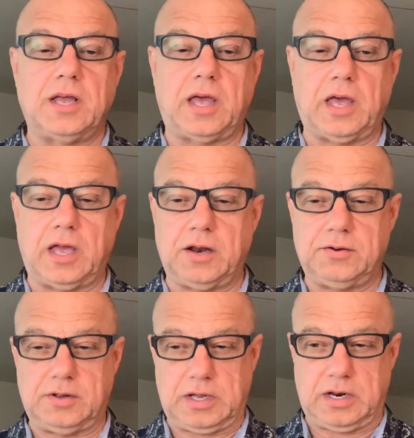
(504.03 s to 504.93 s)

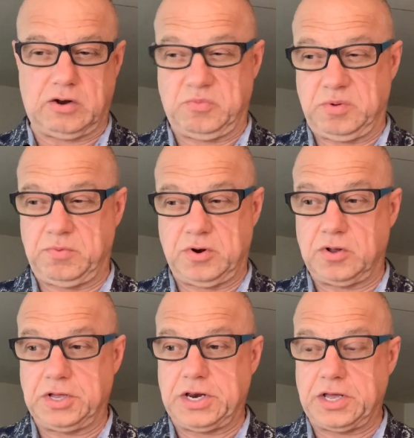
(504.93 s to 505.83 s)
and I remember
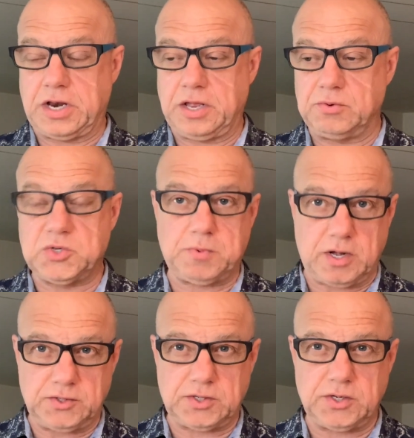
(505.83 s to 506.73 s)
not getting any
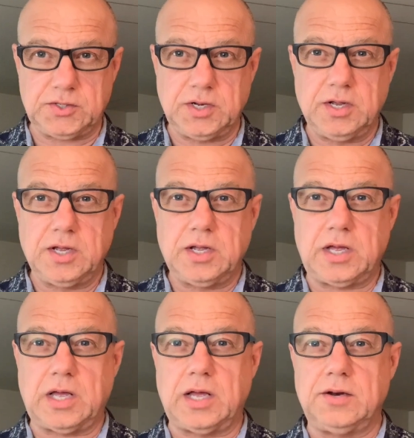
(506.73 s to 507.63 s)
responses.
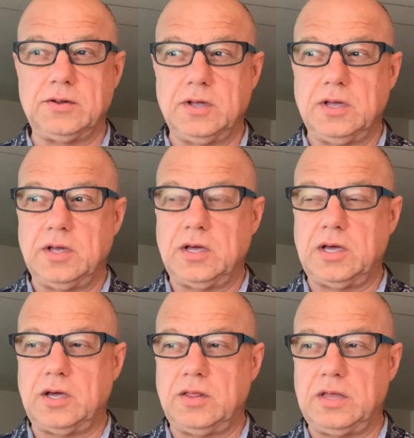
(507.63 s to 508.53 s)
And
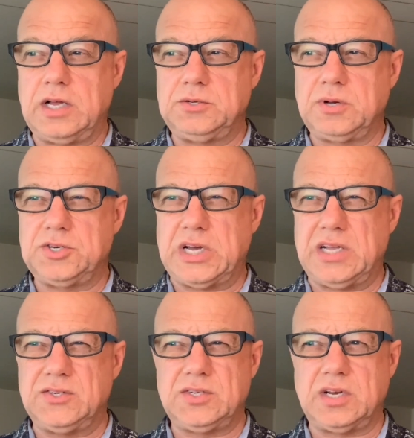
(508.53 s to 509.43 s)
then I took a
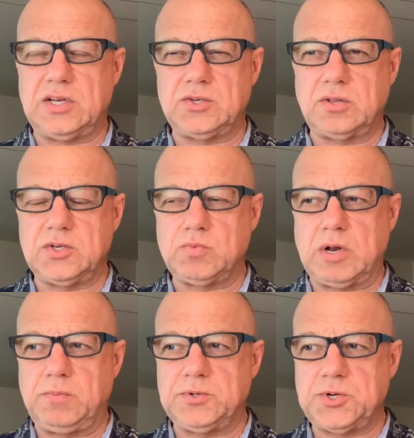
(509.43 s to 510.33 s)
chance, and I saw this
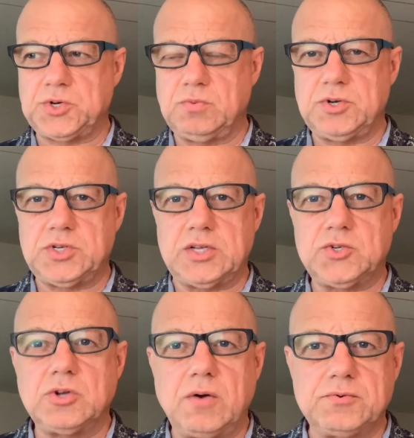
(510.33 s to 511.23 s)
one position which said
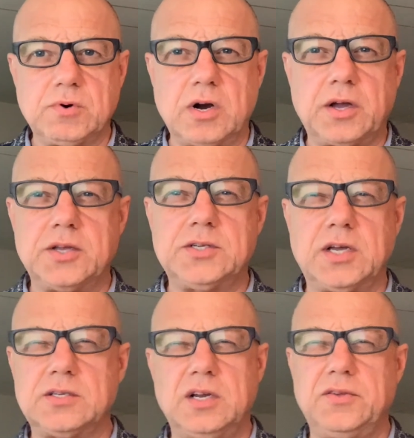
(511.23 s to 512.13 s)
software
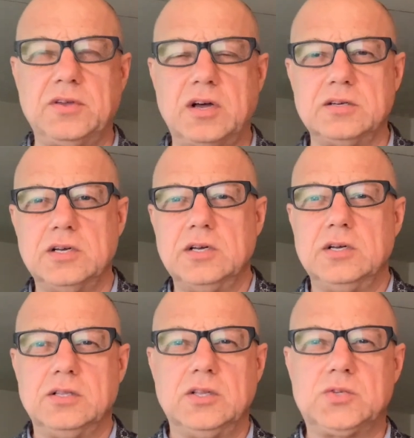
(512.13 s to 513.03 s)
architect, and I thought
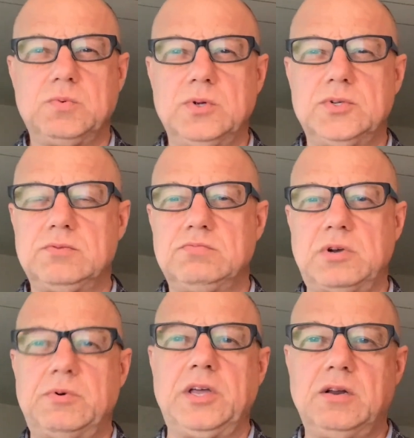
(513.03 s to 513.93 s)
this was a
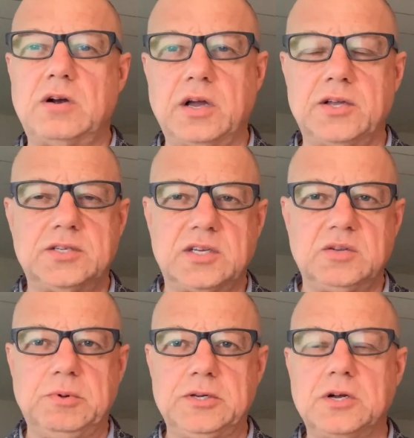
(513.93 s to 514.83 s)
regular architect, a
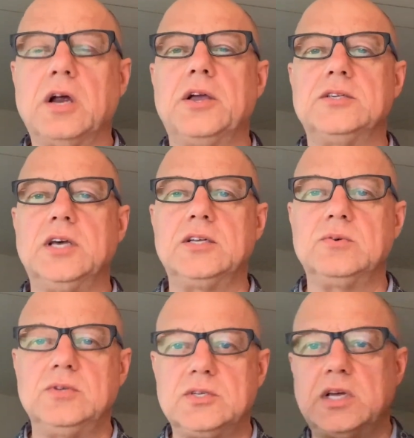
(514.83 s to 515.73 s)
building architect
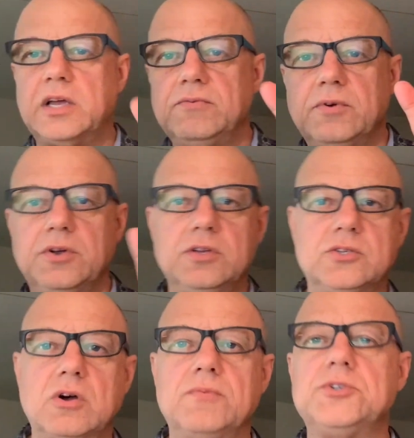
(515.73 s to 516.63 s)
who designed very
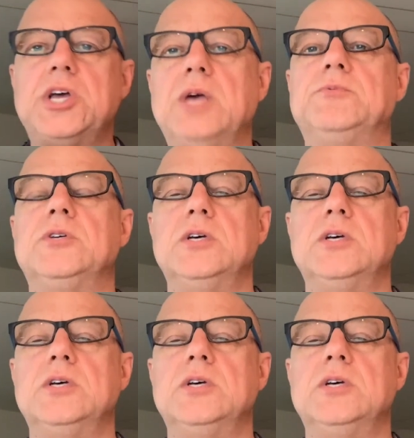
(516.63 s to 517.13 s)
soft shapes.